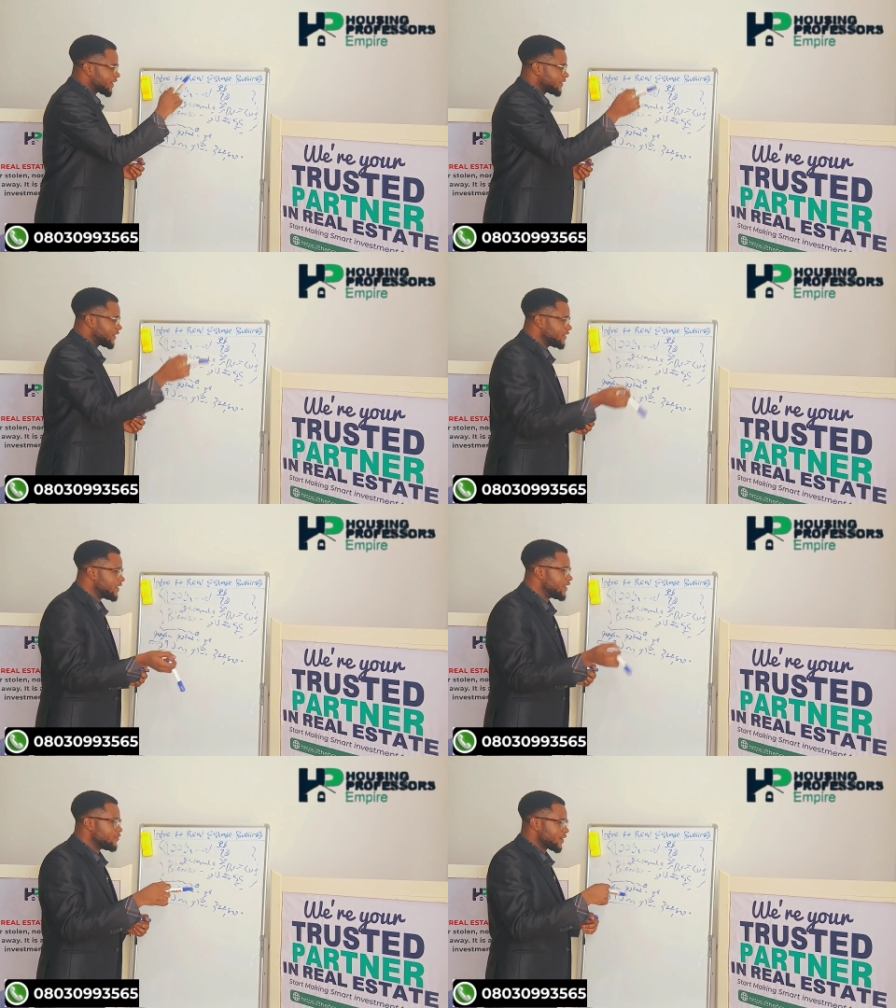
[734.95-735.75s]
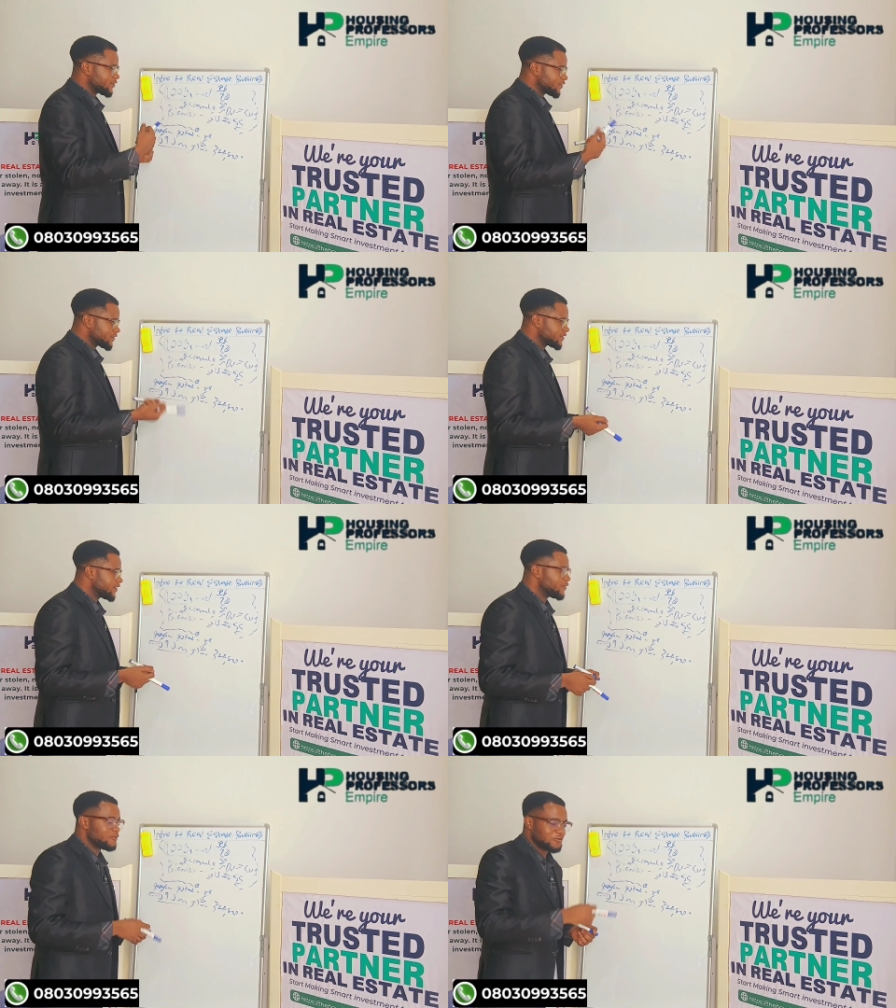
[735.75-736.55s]
at the year, you are just
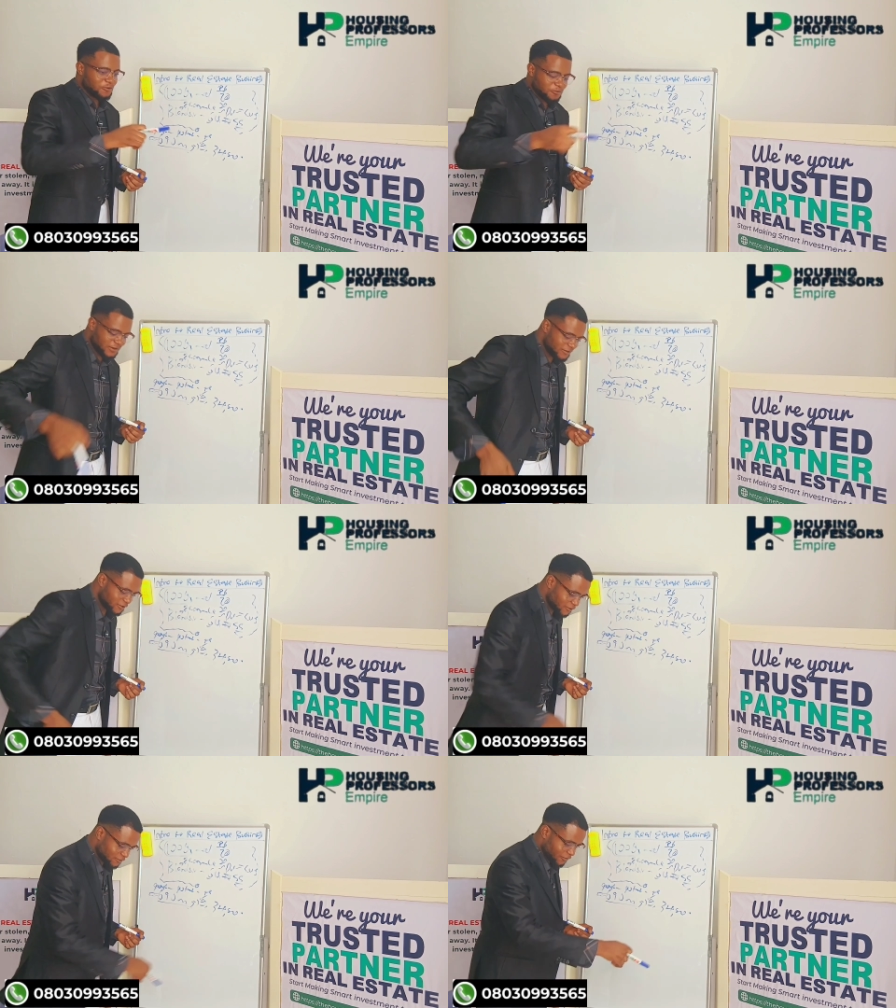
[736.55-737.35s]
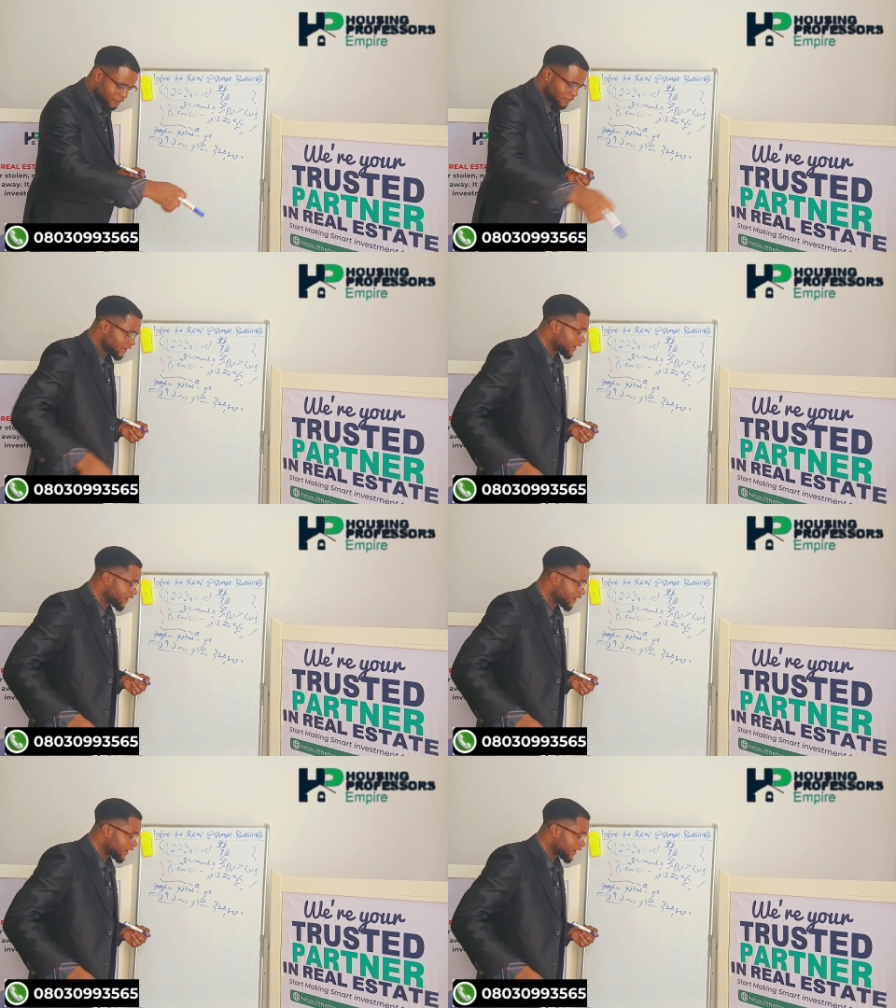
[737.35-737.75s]
revolving